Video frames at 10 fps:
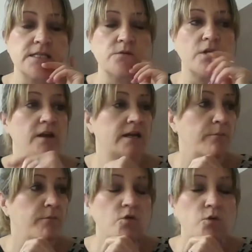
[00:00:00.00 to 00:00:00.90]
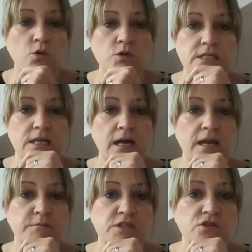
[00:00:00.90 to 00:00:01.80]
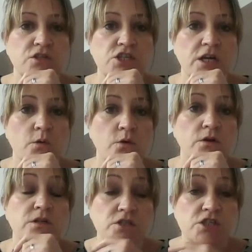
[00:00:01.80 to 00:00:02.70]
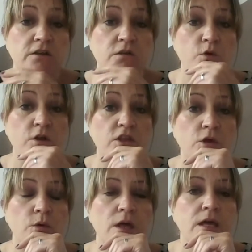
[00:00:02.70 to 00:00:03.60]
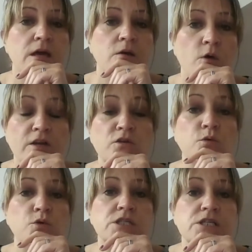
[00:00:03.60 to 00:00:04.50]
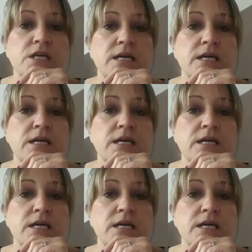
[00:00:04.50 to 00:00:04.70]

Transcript: There are a number of quotes, and I'm just going to share them with you. One quote: